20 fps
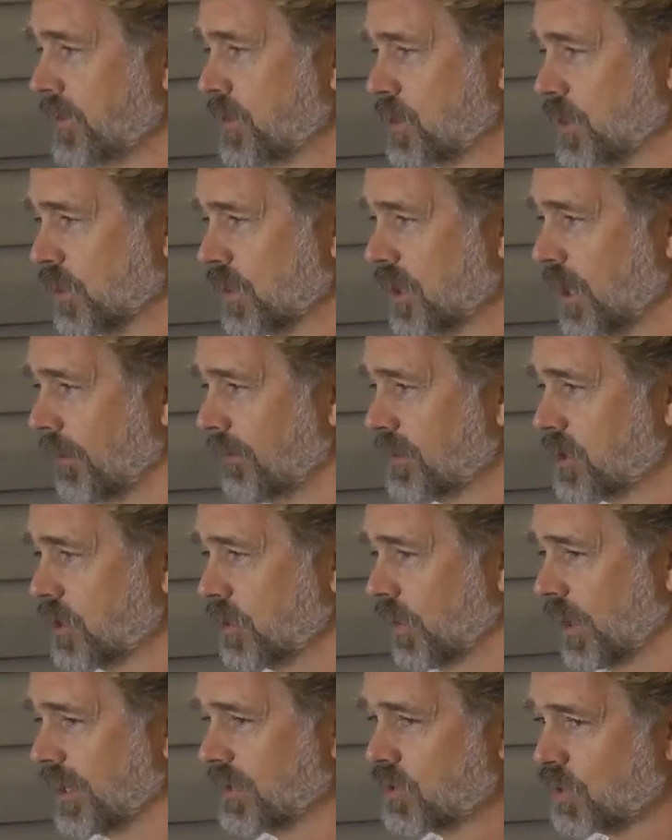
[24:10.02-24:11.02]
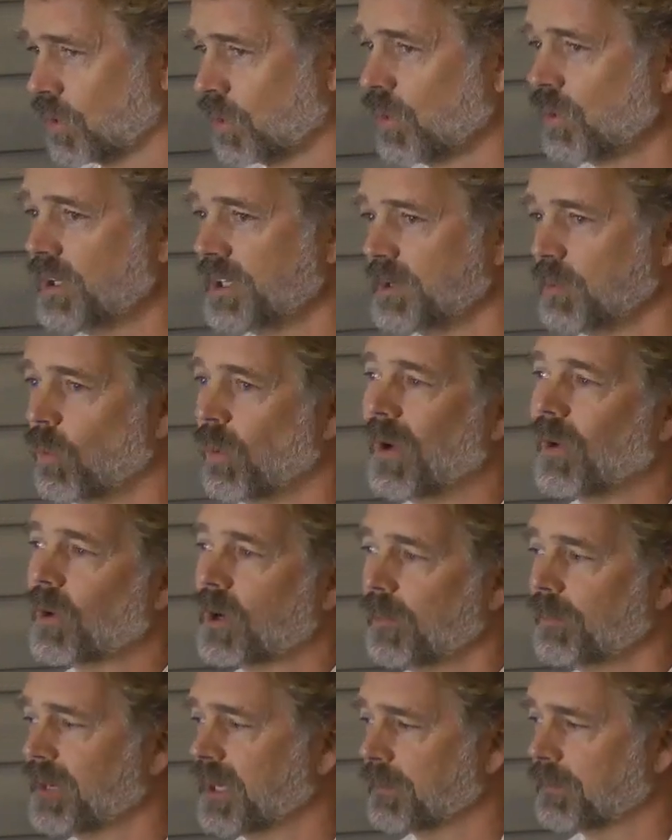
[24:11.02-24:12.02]
to come to a truly
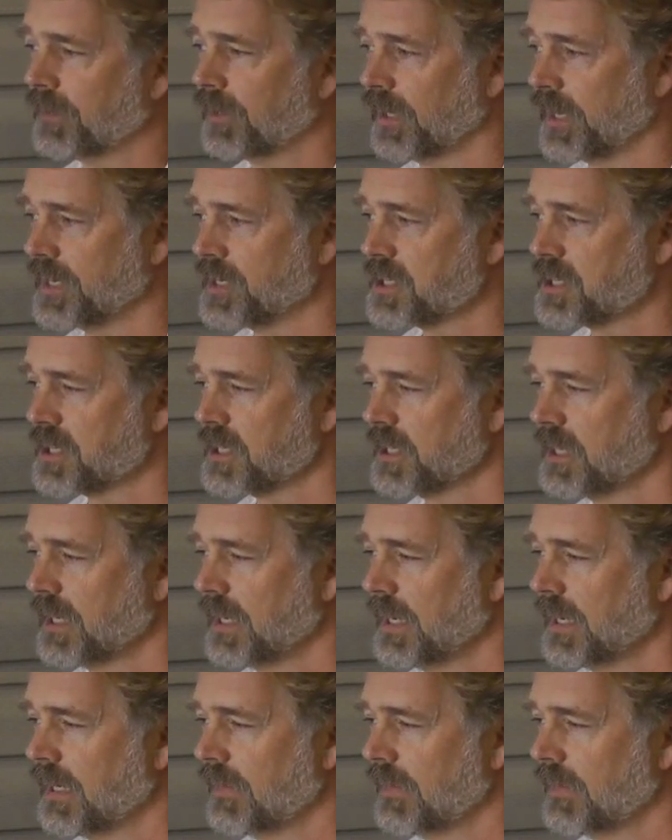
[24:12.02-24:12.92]
welcoming place